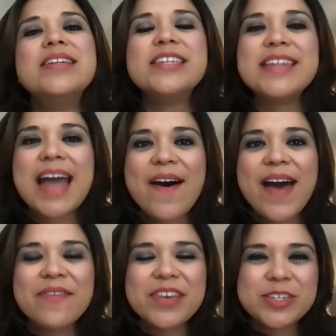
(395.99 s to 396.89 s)
to now
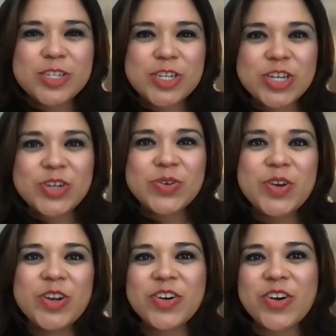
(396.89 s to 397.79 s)
having two
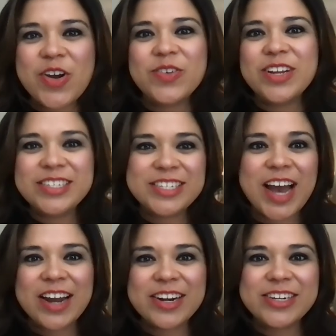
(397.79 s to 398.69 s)
grown
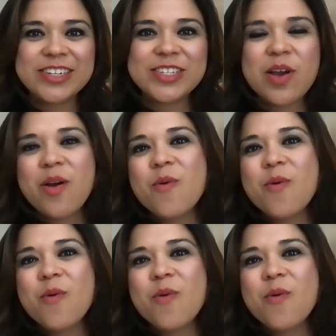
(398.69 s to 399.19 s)
daughters,